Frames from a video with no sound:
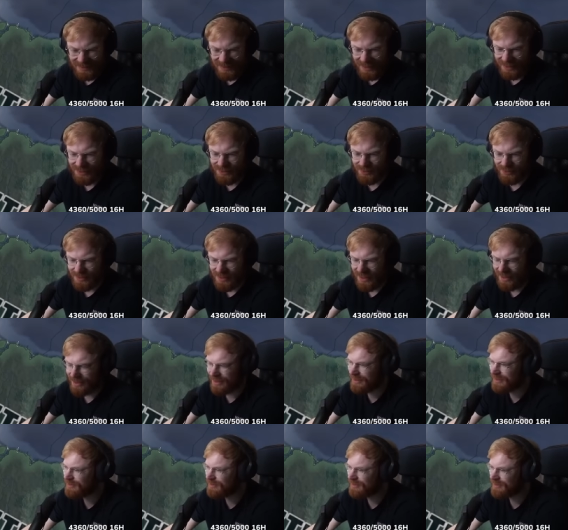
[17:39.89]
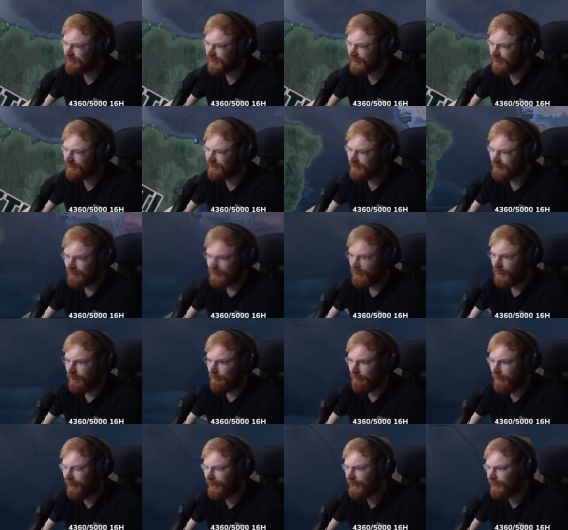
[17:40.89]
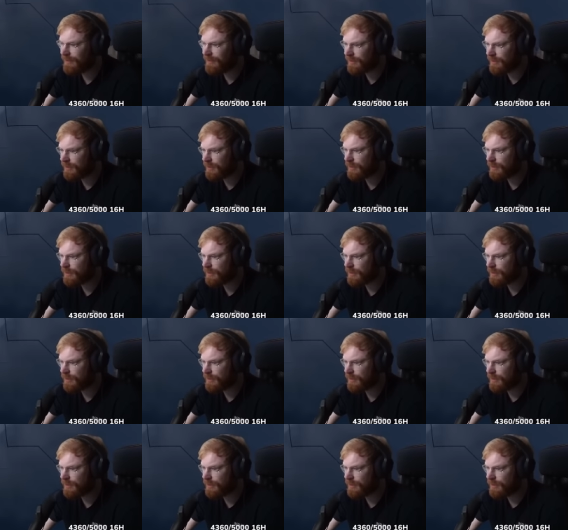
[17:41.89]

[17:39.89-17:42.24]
I need to attack, I need to attack. My idea